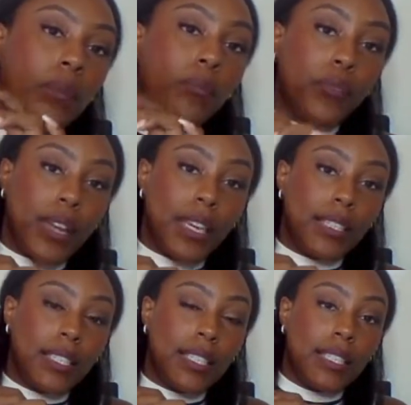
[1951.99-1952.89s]

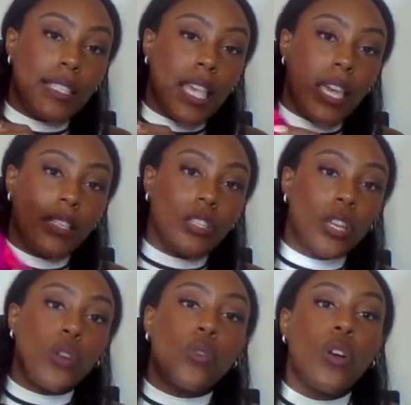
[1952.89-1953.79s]
brand in this case.
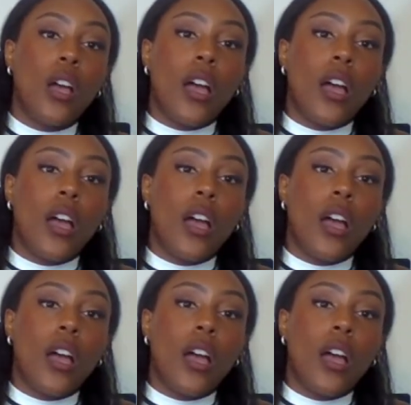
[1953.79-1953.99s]
So